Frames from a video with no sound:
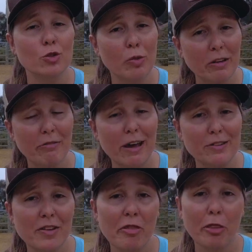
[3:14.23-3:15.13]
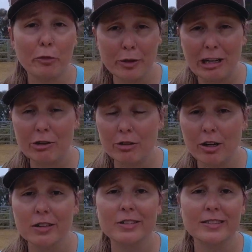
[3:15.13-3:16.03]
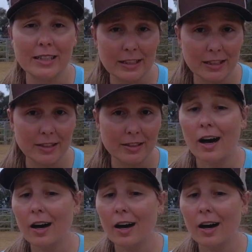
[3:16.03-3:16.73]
$12,300 a year.